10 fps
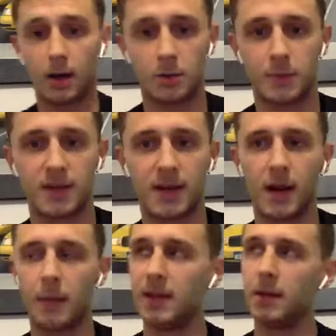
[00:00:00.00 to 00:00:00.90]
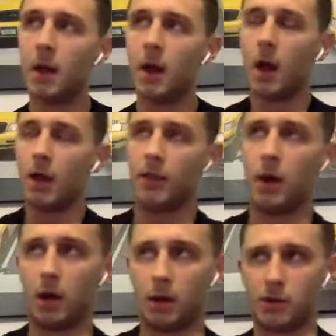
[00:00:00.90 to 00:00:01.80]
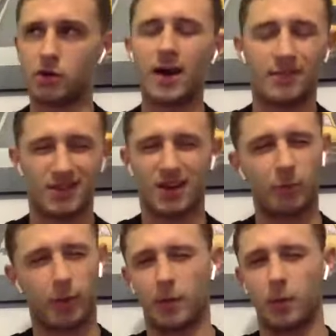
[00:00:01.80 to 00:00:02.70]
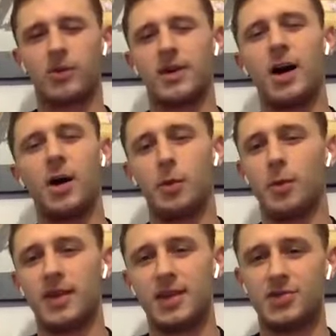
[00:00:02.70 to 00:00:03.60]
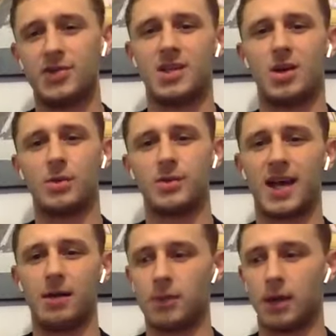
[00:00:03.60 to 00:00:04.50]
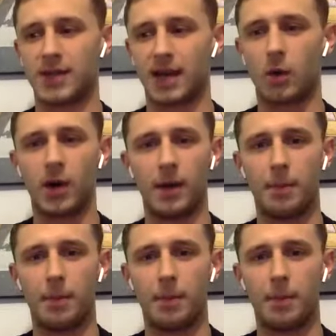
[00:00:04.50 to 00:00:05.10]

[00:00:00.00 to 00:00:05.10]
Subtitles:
100%. I mean, the drive itself probably wasn't helping with injuries. I was getting quite